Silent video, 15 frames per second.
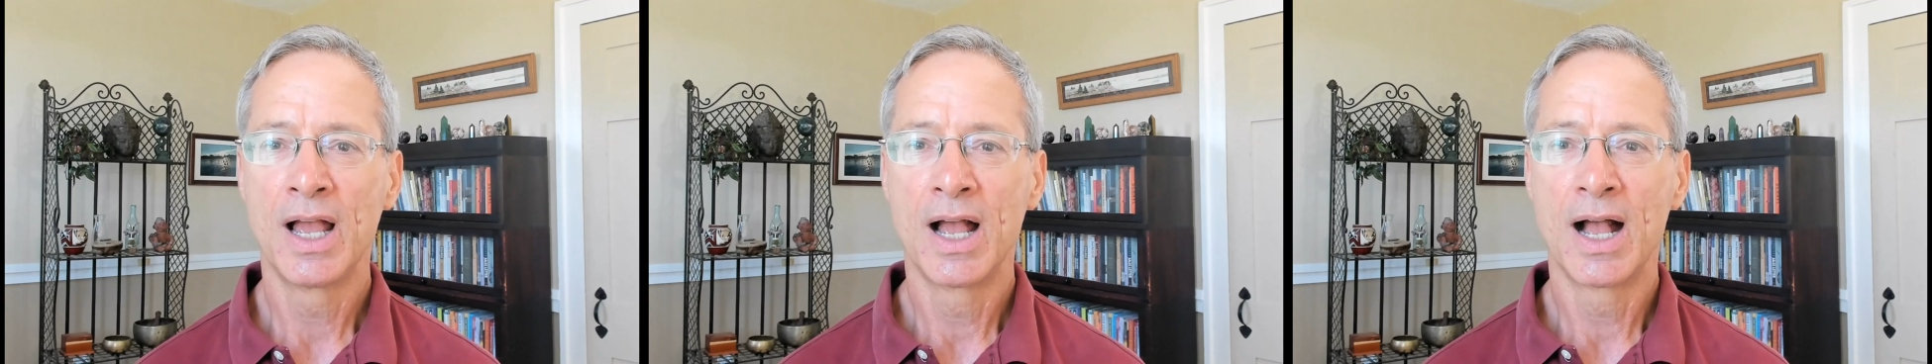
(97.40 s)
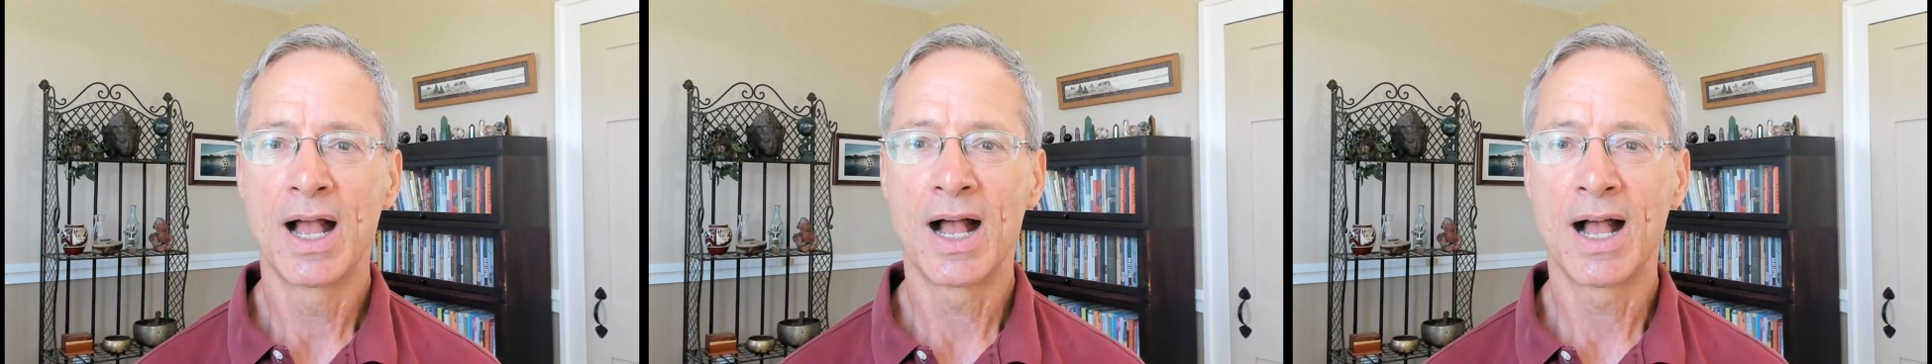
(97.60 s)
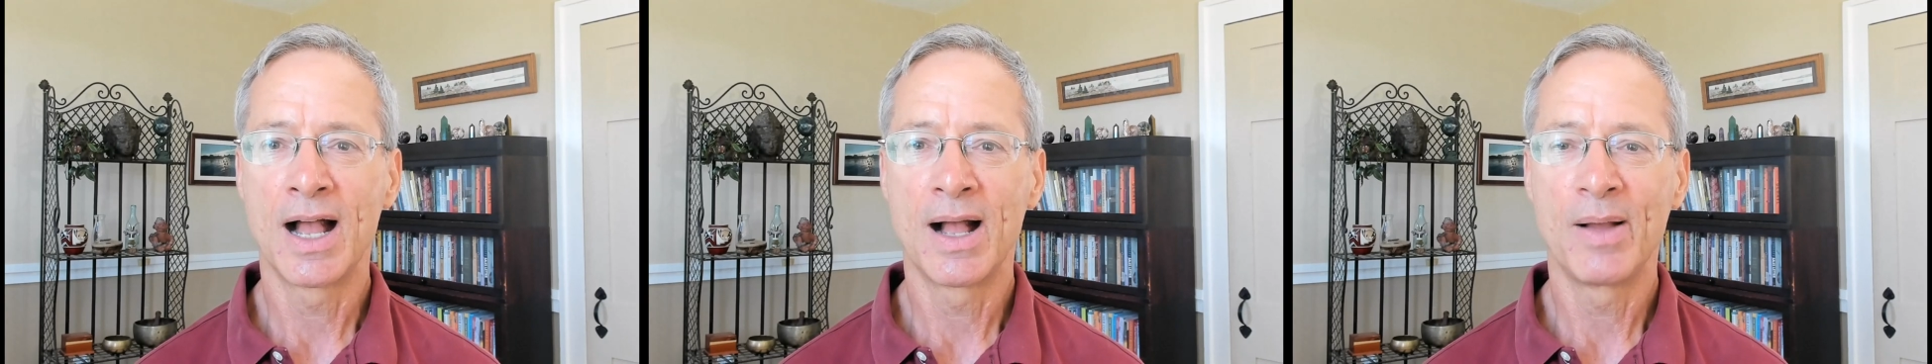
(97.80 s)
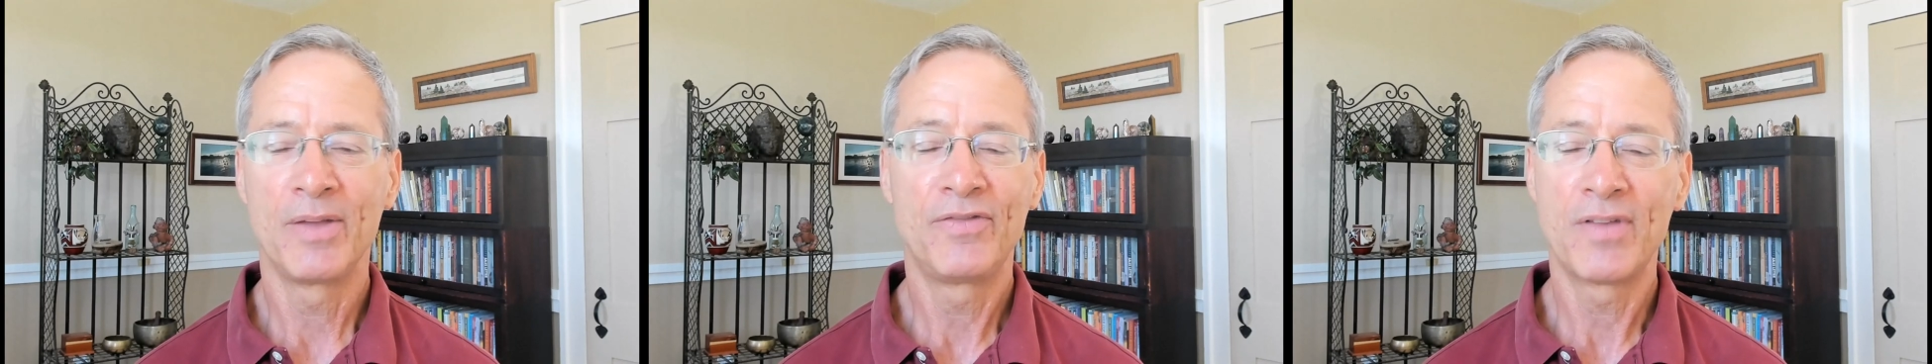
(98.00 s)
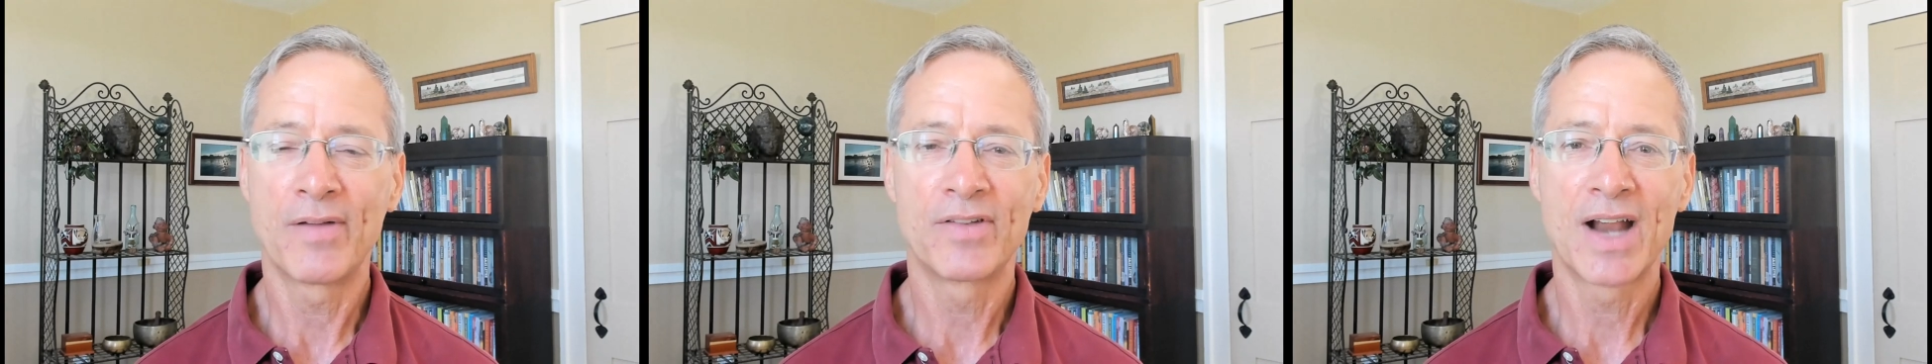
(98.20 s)

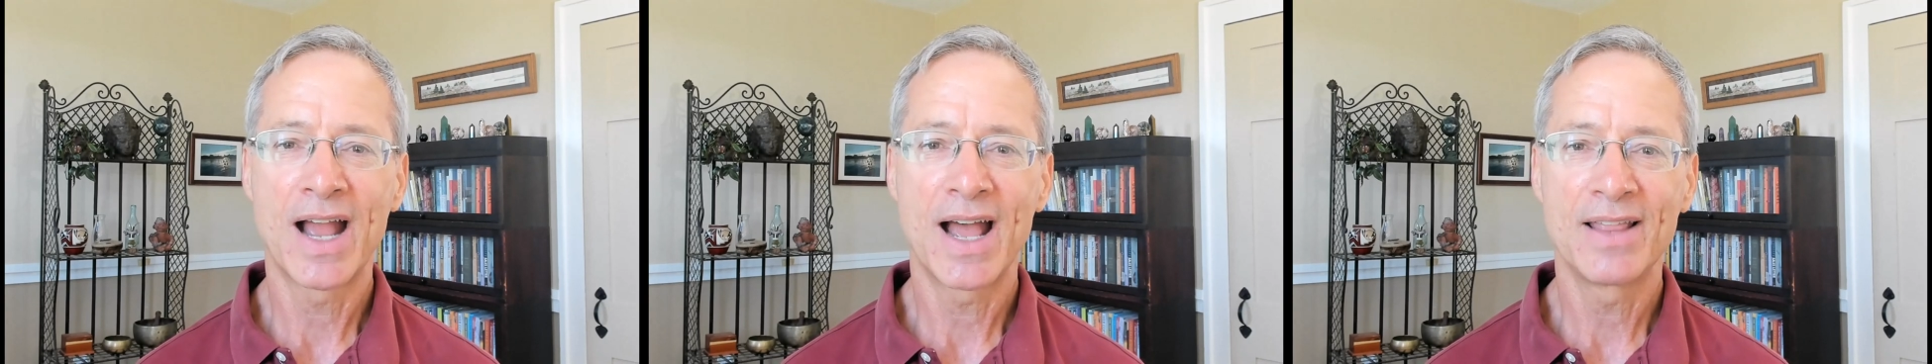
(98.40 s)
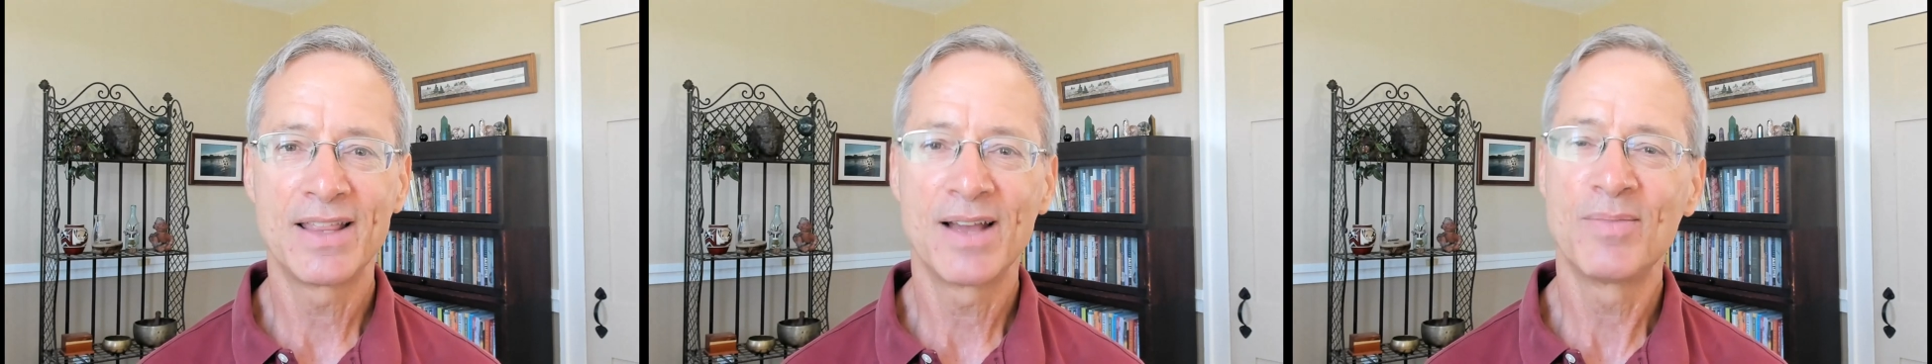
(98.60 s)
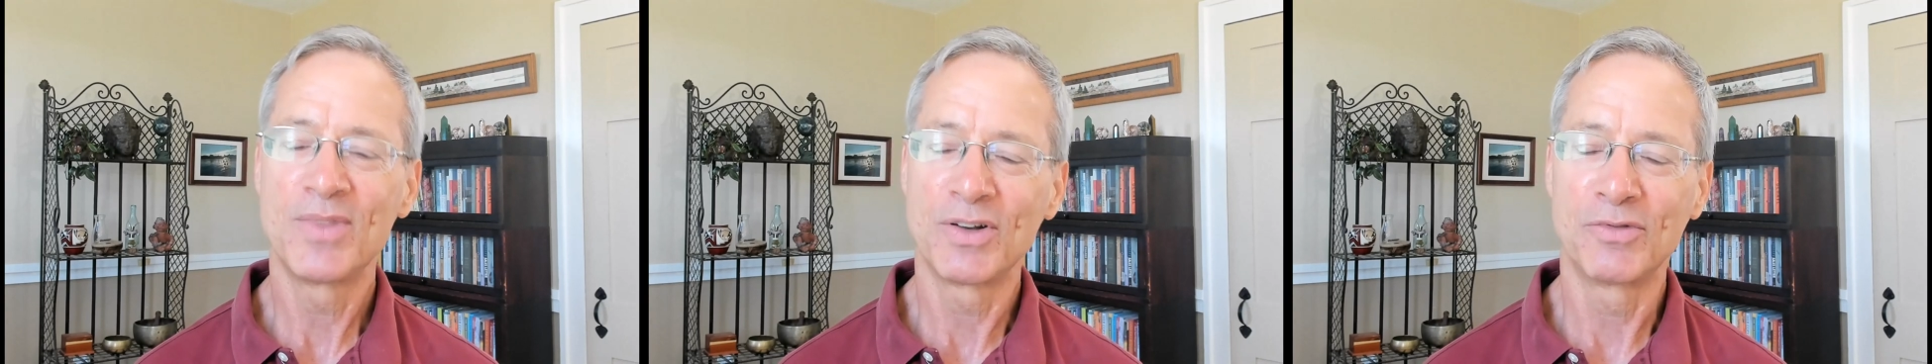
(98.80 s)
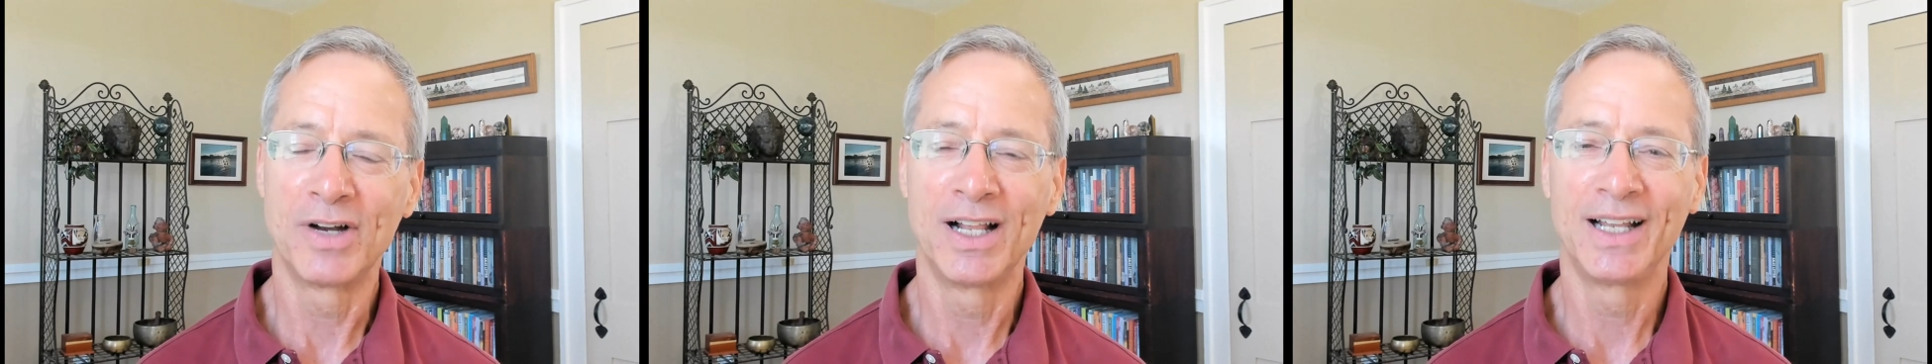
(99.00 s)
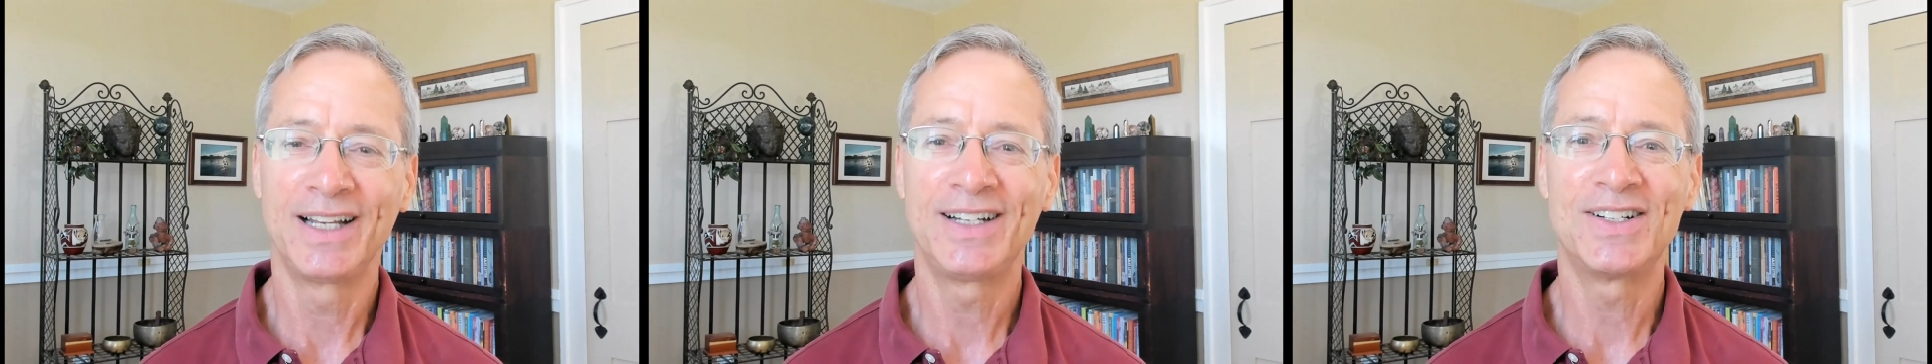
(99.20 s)
If you ever had them, they're
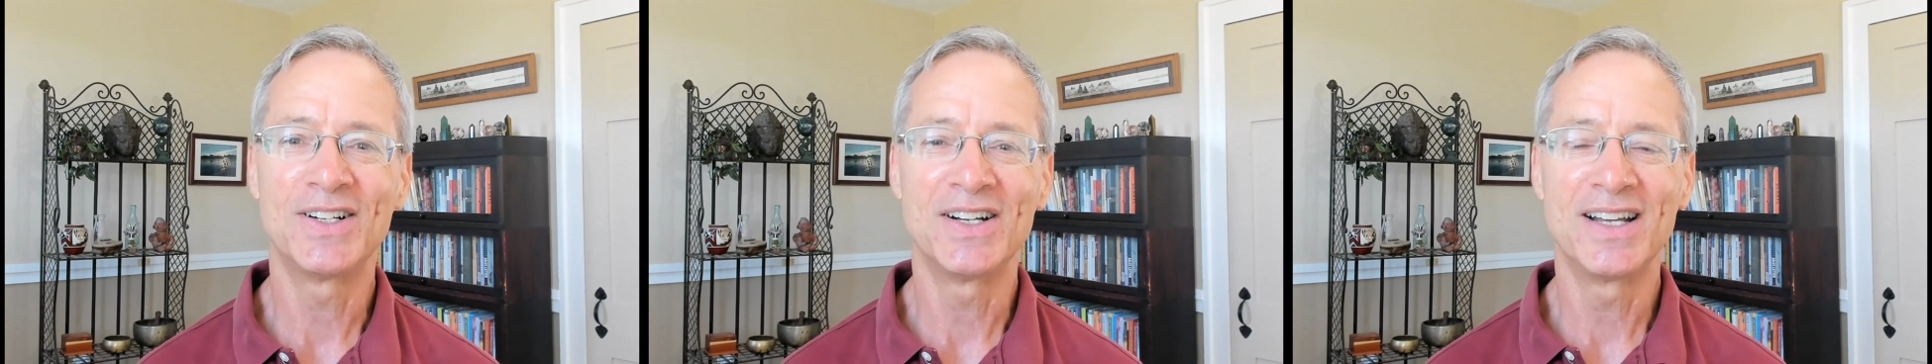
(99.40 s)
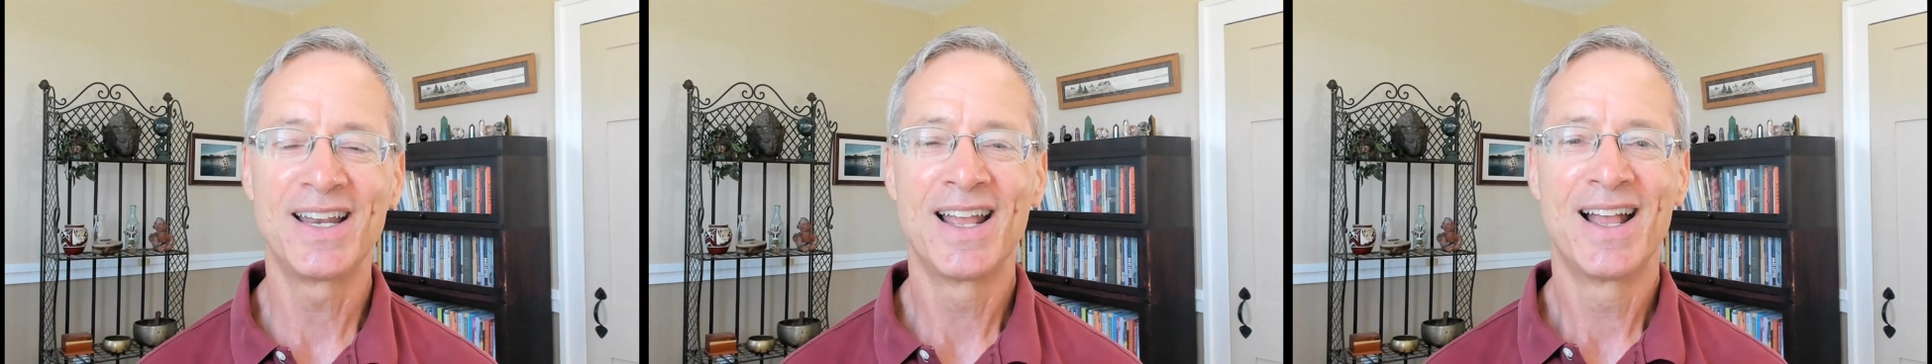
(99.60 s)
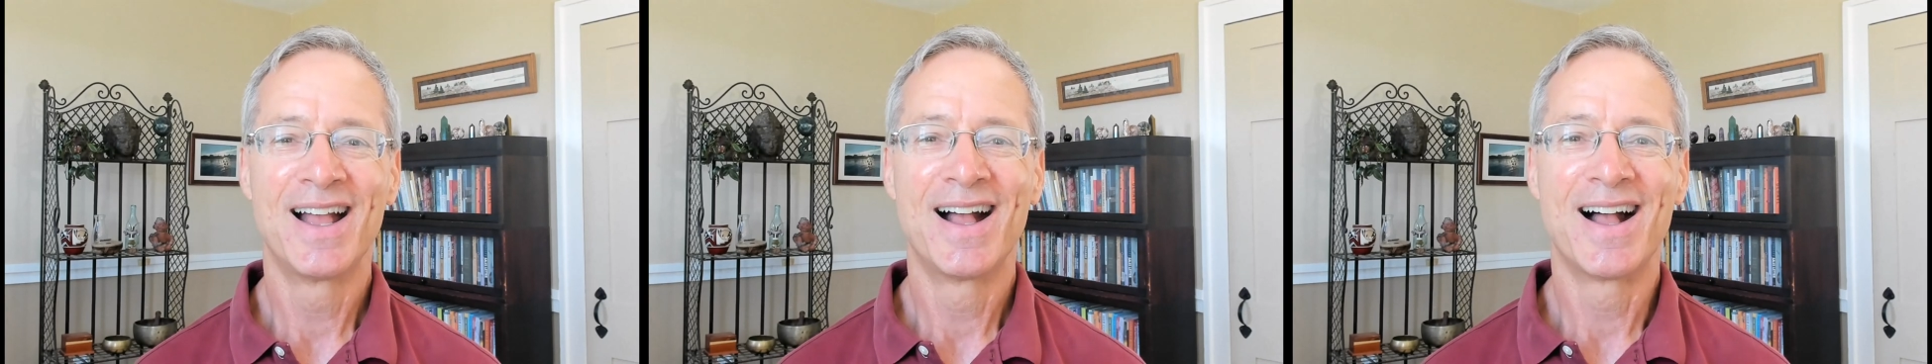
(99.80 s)
really good.